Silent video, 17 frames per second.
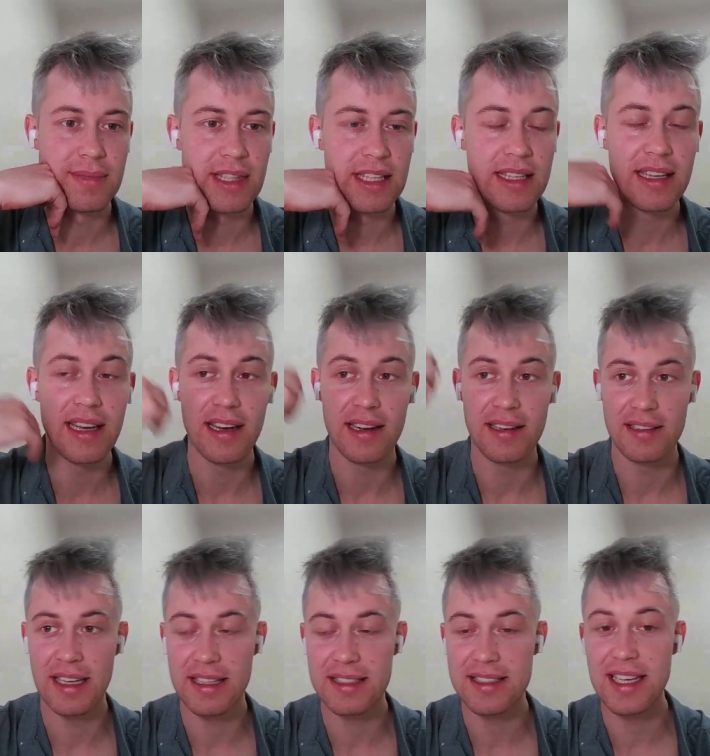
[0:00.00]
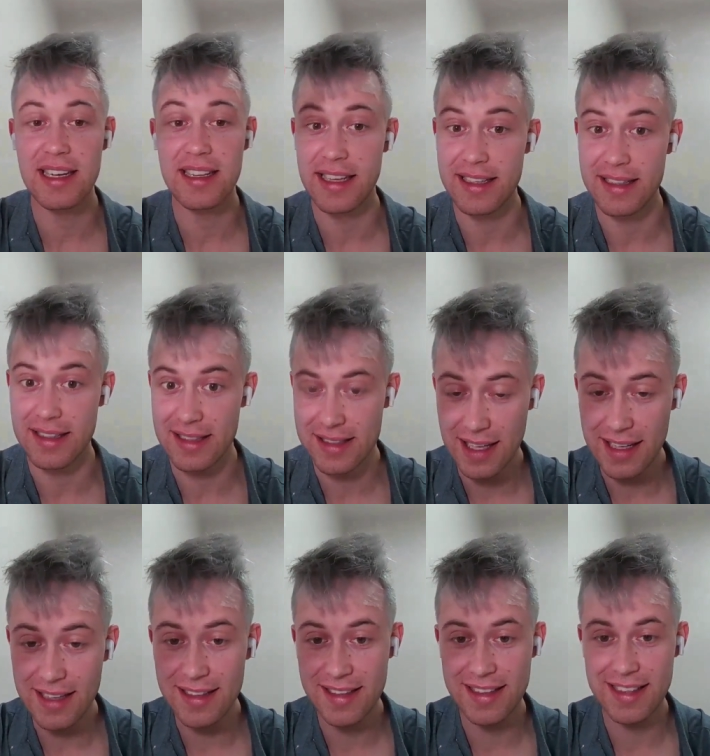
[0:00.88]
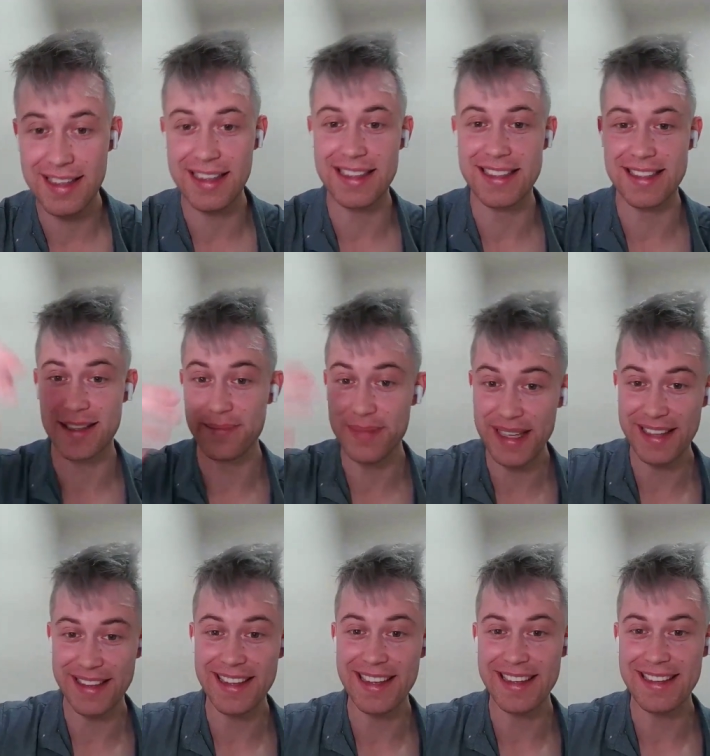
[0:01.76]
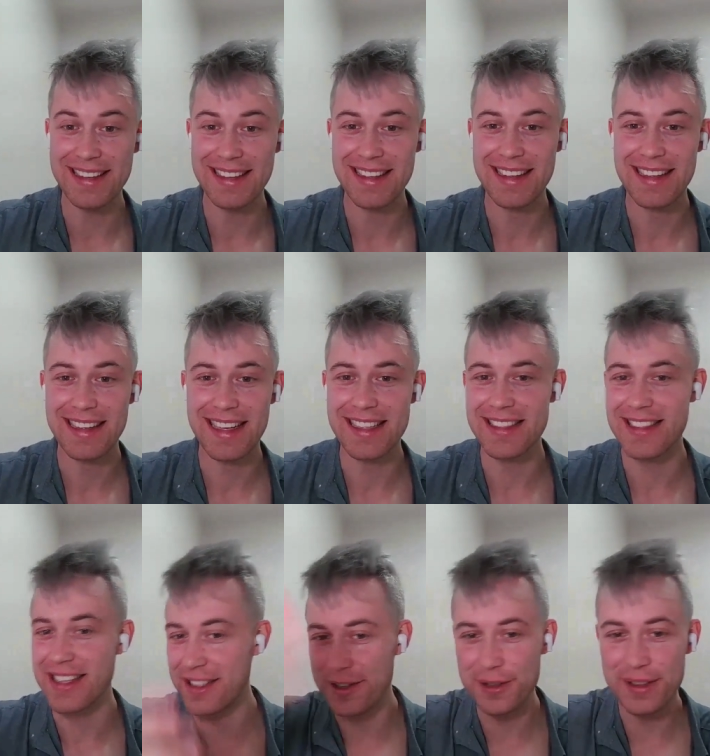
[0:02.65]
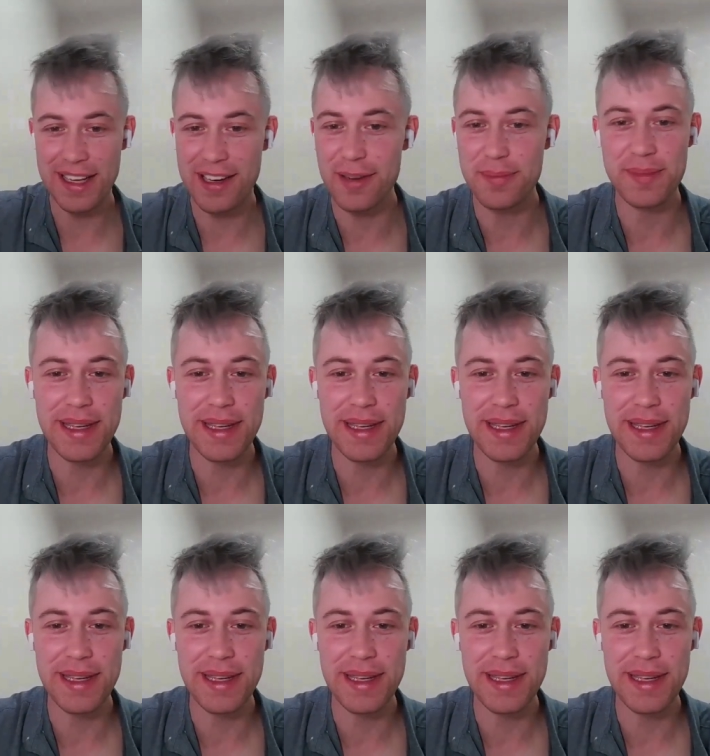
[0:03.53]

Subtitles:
Yeah, exactly. And the second thing is, the big thing is, they don't help